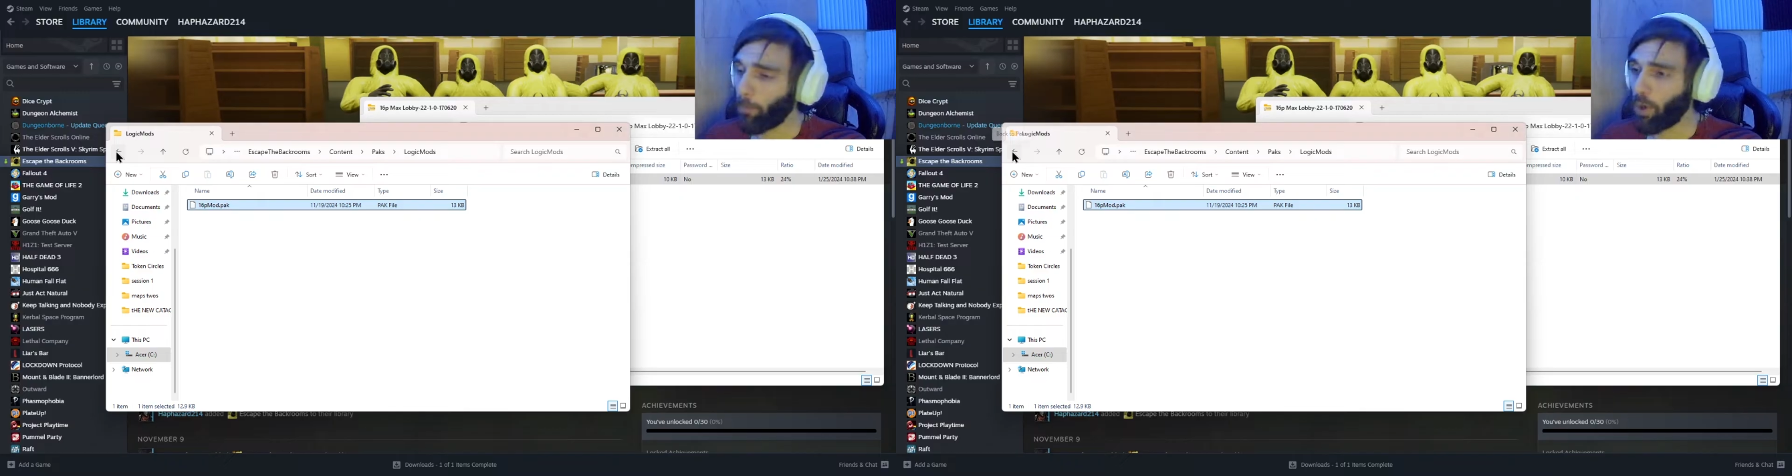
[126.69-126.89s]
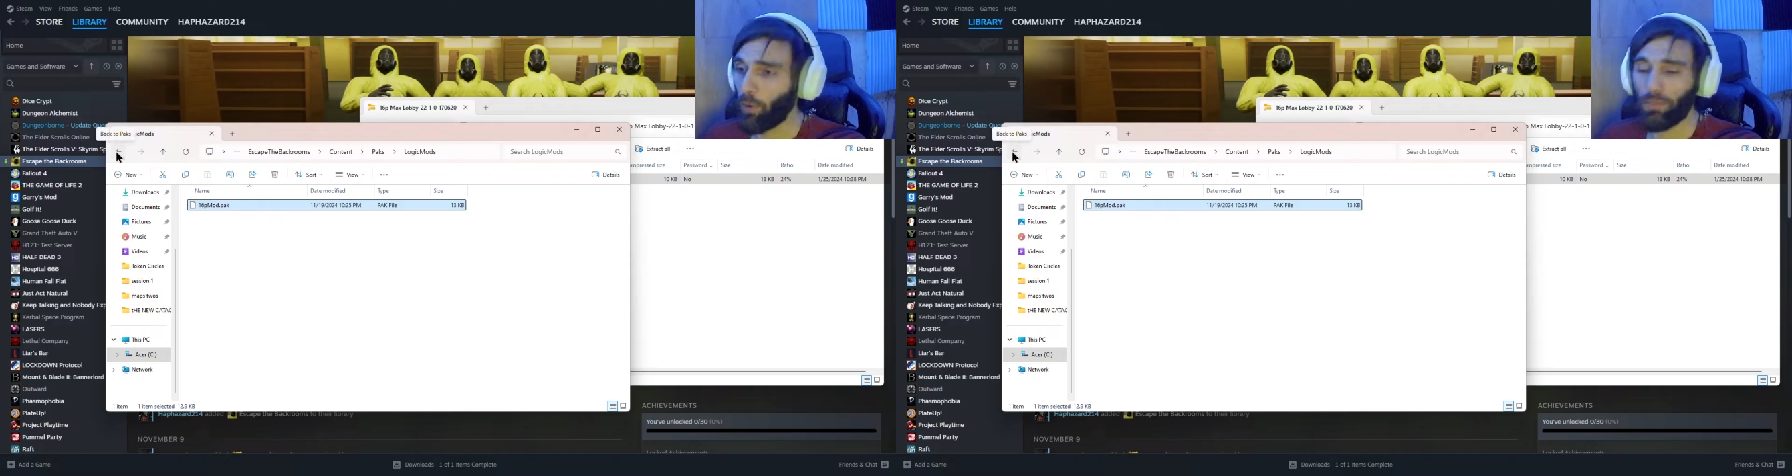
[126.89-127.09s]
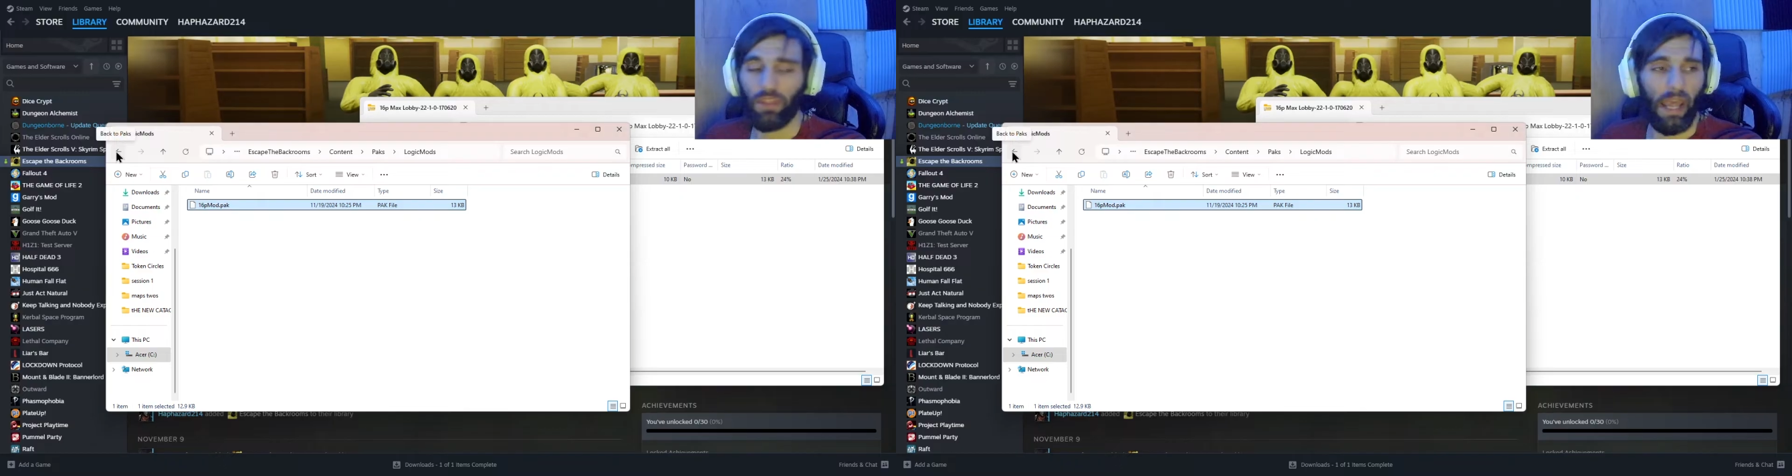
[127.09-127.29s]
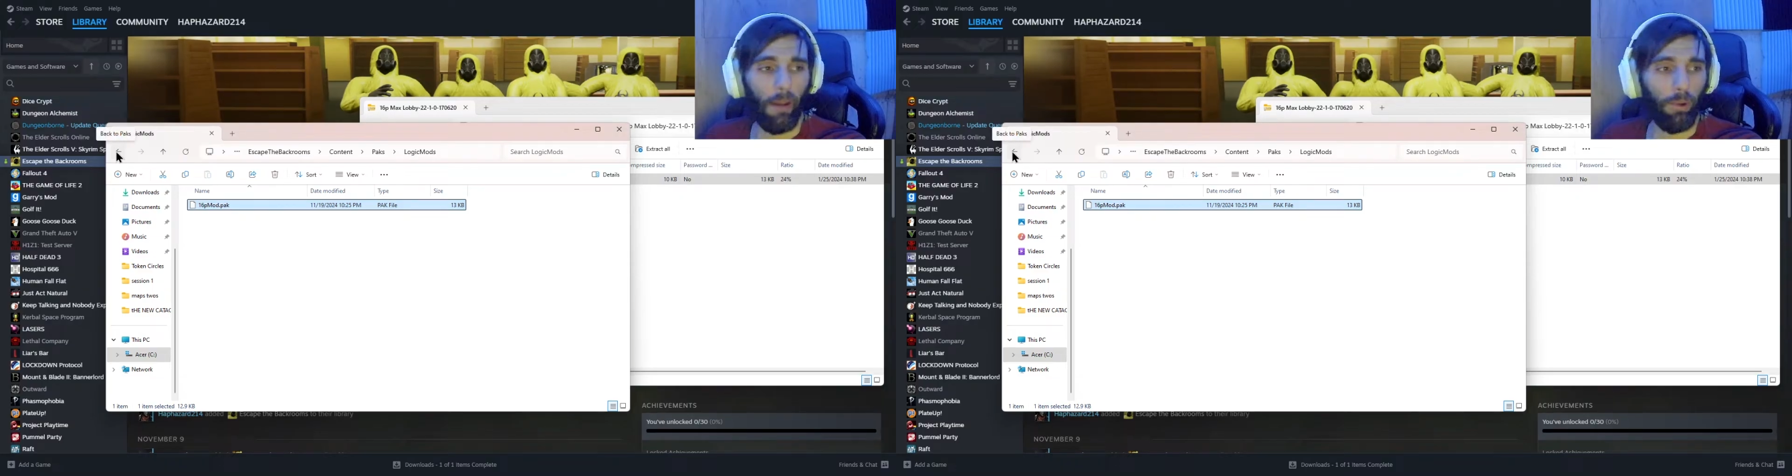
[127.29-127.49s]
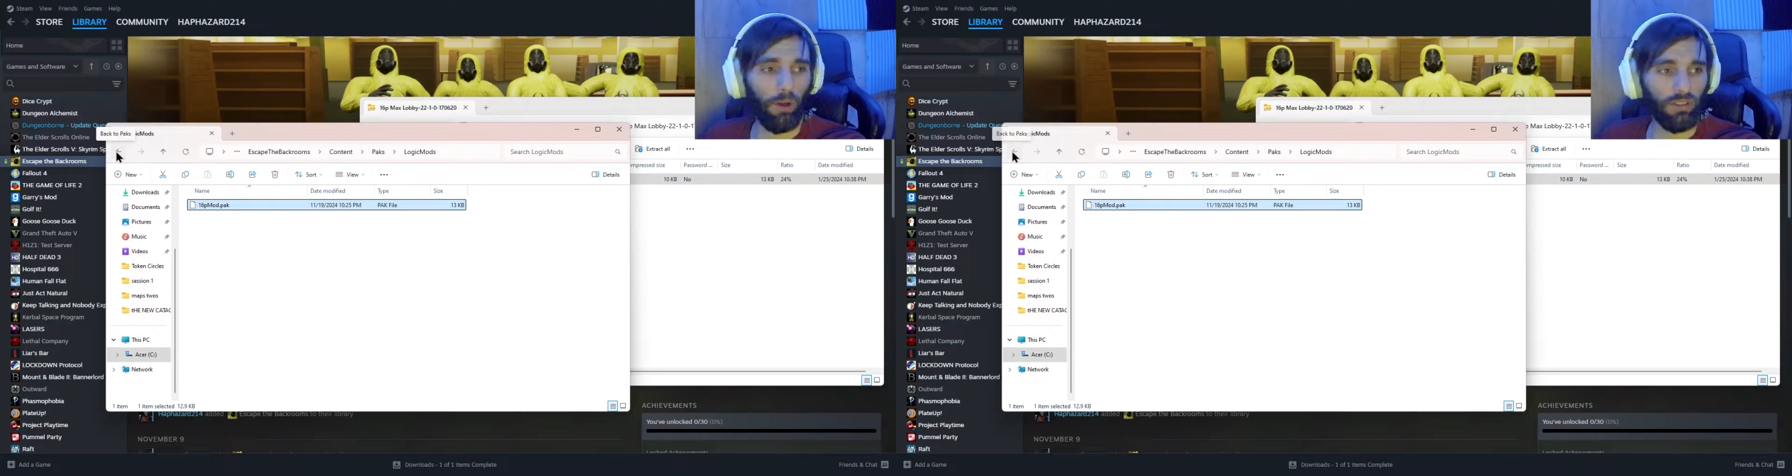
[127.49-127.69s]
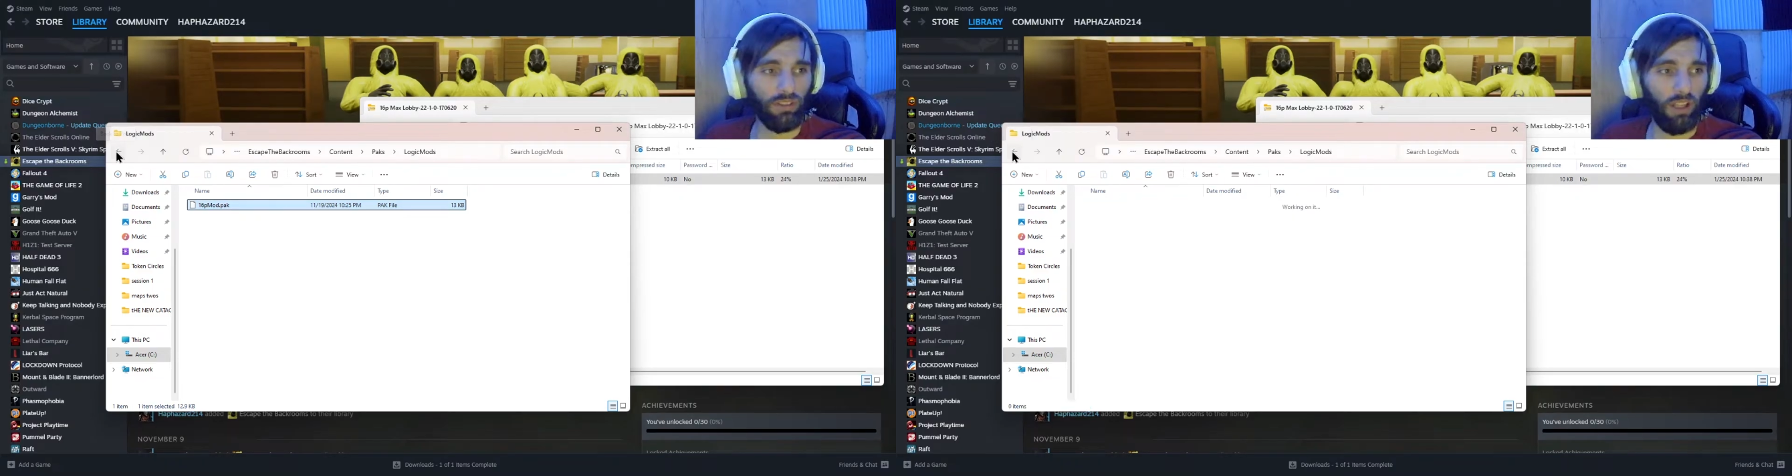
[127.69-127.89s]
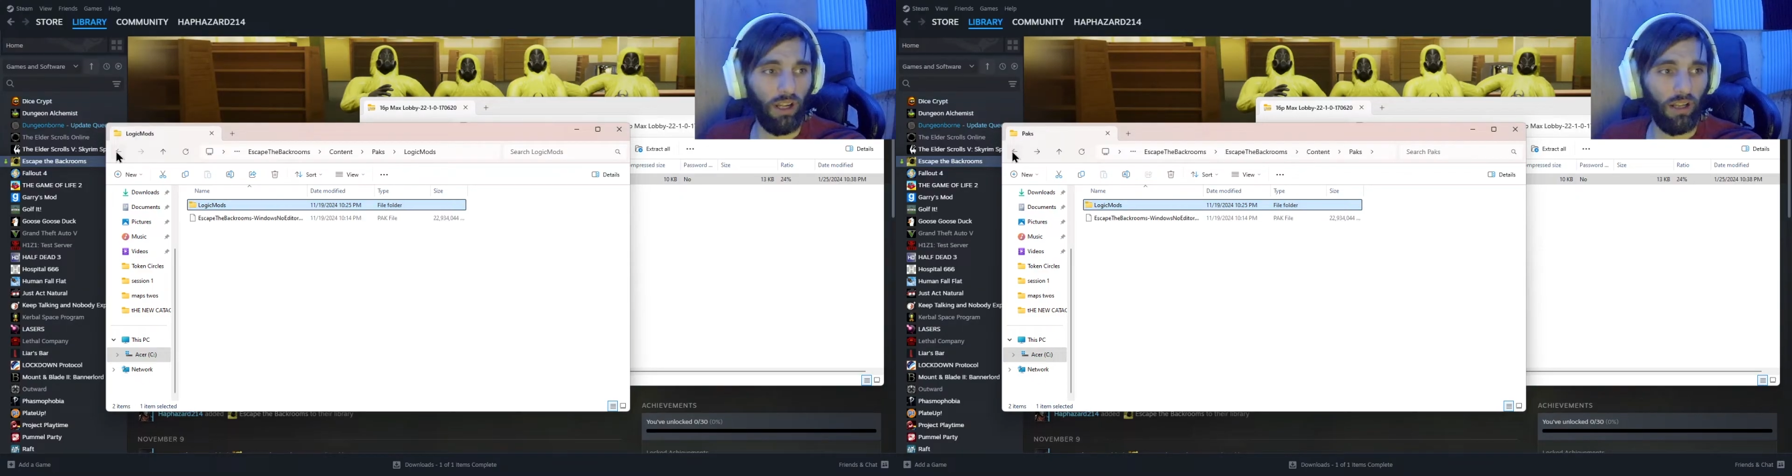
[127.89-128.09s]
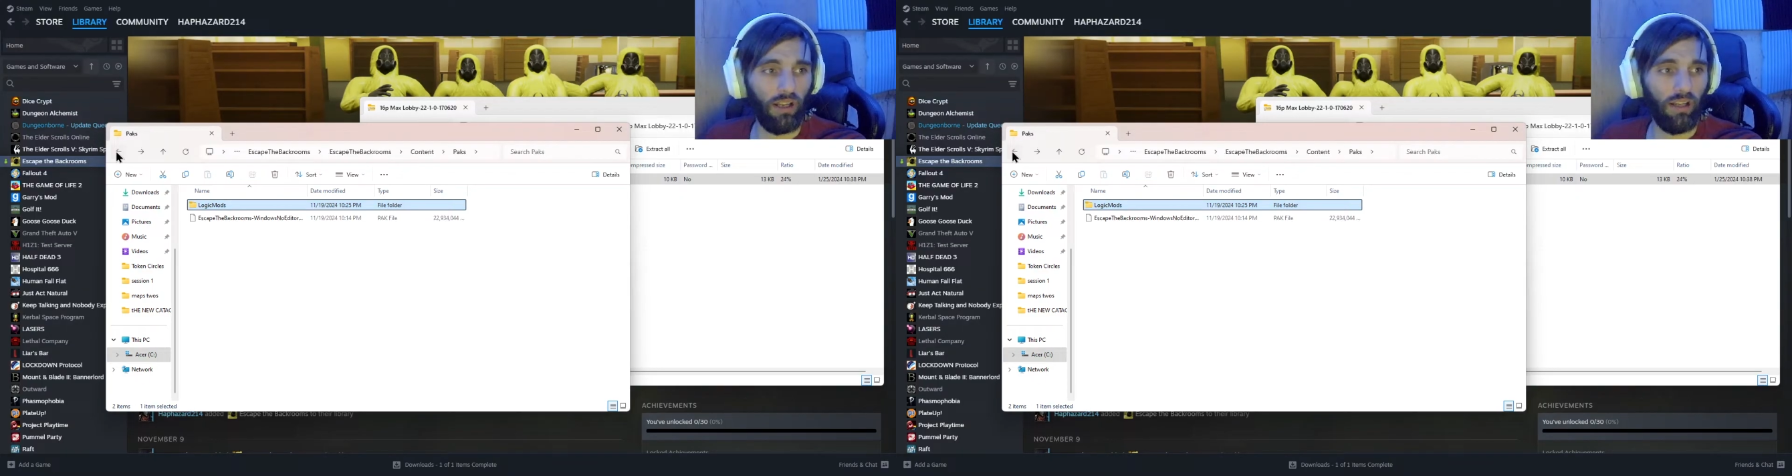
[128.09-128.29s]
boom, that part's
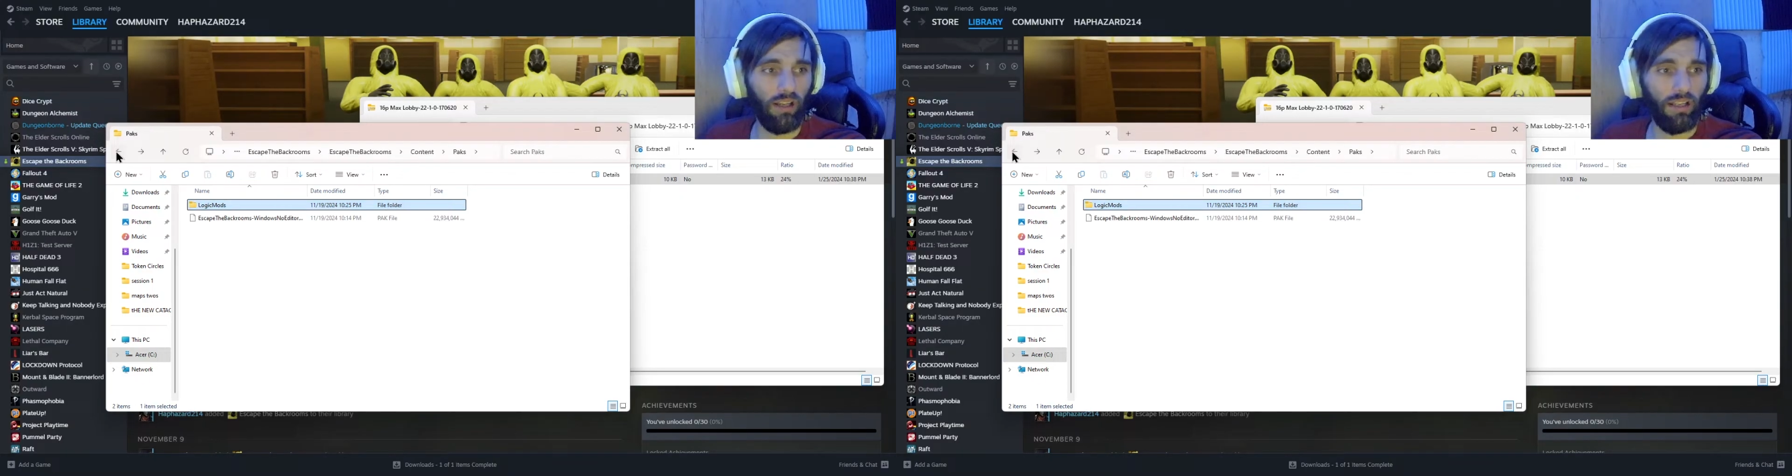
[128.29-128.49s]
done.